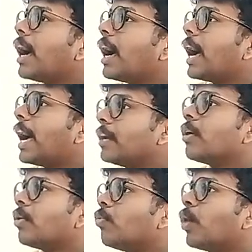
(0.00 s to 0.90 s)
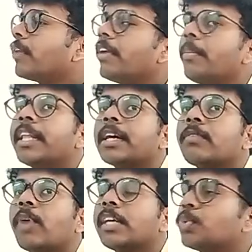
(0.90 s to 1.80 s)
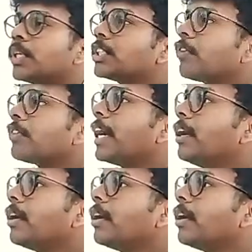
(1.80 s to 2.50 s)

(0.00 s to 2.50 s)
And what will be the vice versa of that?